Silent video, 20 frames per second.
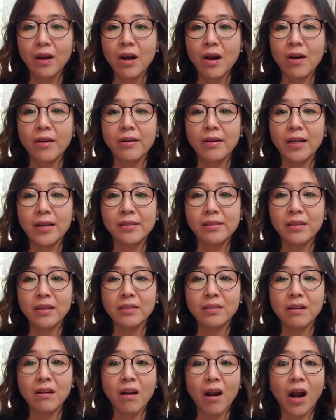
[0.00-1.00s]
unless
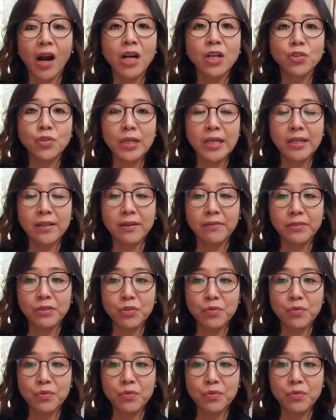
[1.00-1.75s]
it's large enough